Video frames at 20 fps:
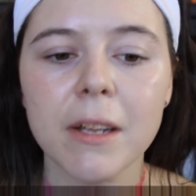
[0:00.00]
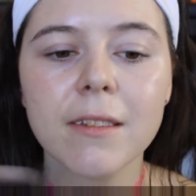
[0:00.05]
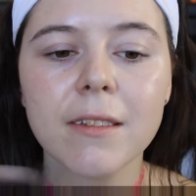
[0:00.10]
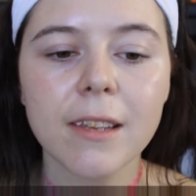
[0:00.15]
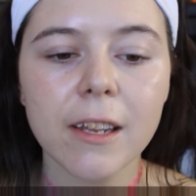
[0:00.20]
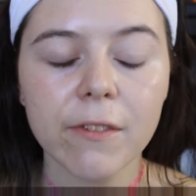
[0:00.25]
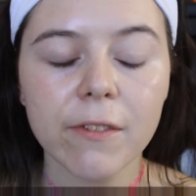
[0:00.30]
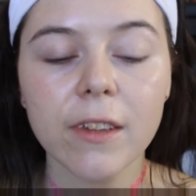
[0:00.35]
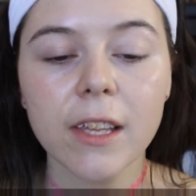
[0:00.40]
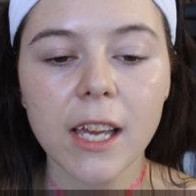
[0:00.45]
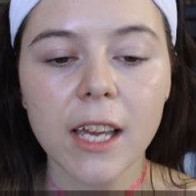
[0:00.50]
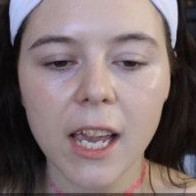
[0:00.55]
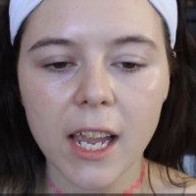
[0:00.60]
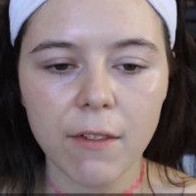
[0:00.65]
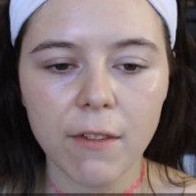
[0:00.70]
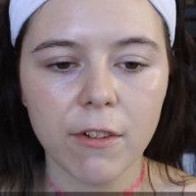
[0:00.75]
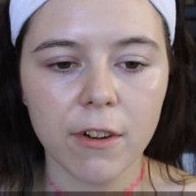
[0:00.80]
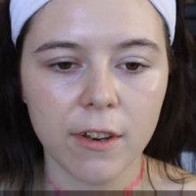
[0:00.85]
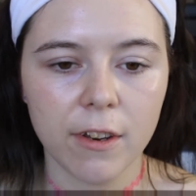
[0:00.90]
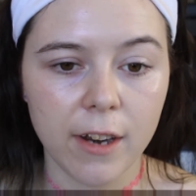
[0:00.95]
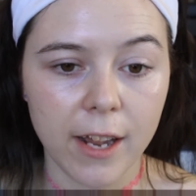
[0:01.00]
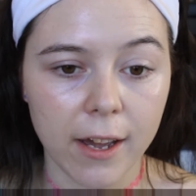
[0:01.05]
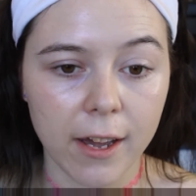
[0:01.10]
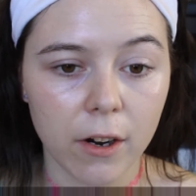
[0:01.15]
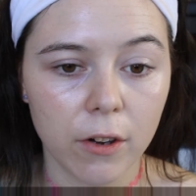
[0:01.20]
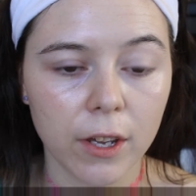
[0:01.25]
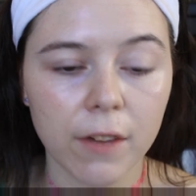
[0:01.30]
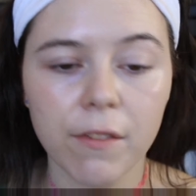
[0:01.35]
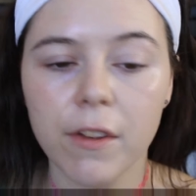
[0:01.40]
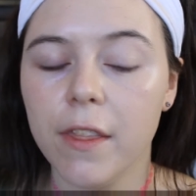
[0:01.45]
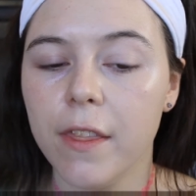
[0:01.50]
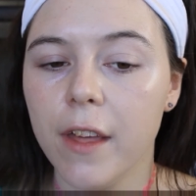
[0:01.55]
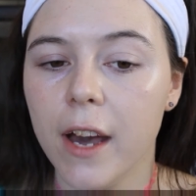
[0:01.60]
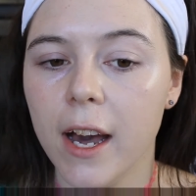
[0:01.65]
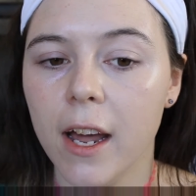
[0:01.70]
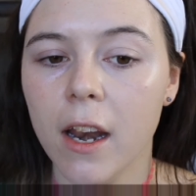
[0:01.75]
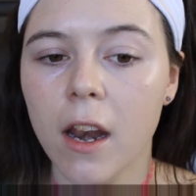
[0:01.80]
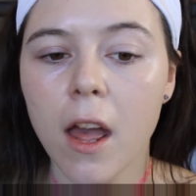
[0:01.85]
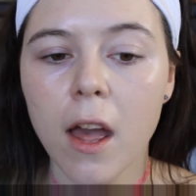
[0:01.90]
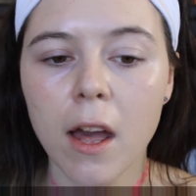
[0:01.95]
It's definitely evened it out, I'll give it
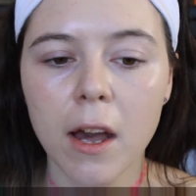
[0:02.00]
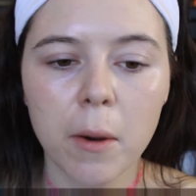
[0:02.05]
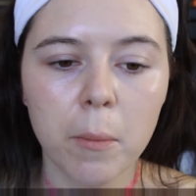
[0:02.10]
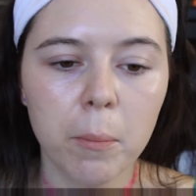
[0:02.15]
that,